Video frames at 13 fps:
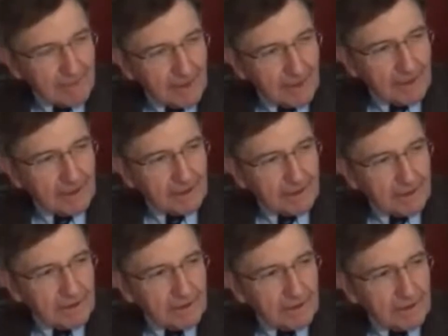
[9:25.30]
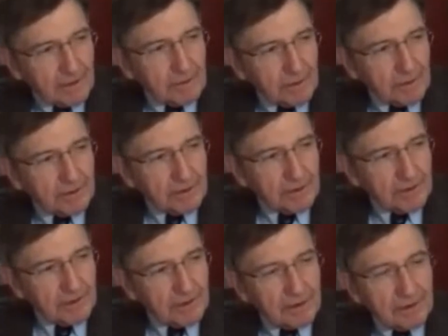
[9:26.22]
And in other words,
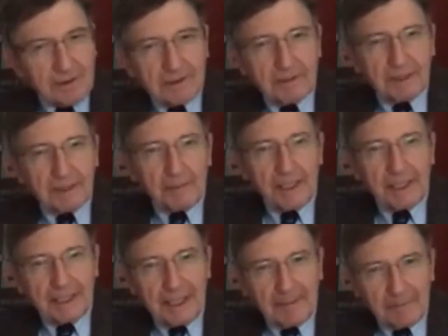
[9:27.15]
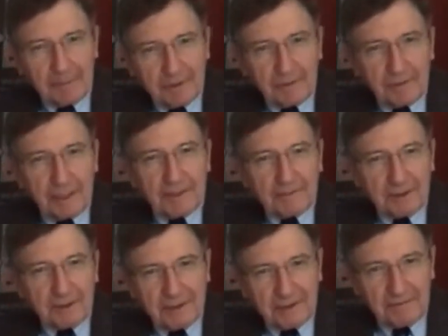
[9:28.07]
there's something bad happened and we
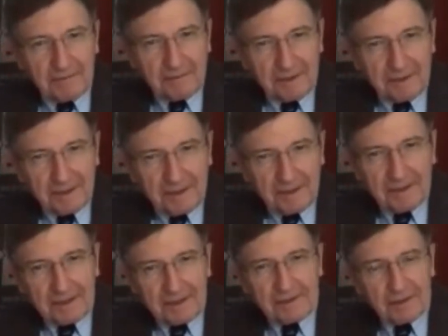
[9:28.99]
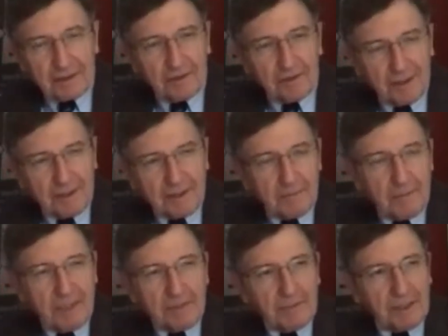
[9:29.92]
have to leave. And so the
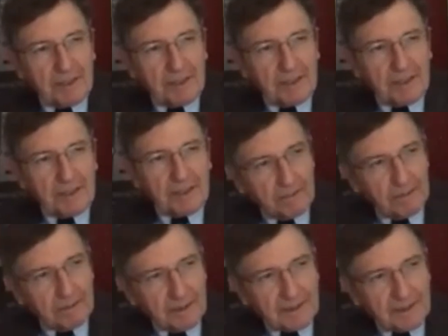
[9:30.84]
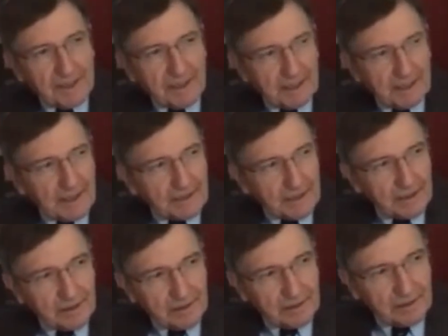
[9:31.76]
many people, Stan Getz
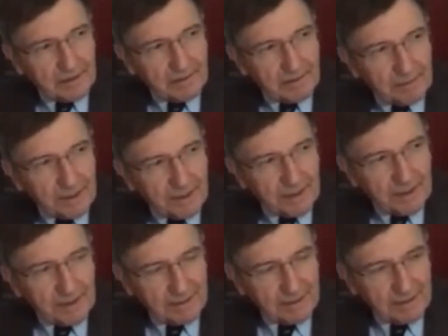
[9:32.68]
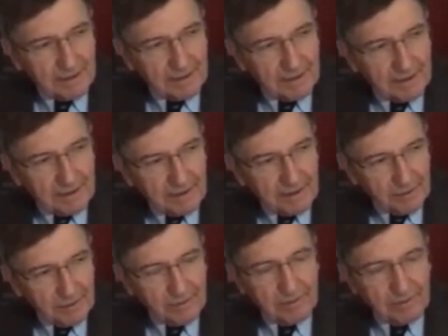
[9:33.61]
and others, have played that
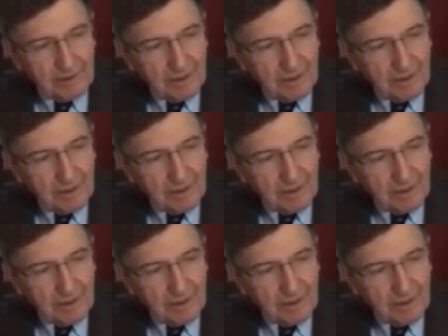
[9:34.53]
tune.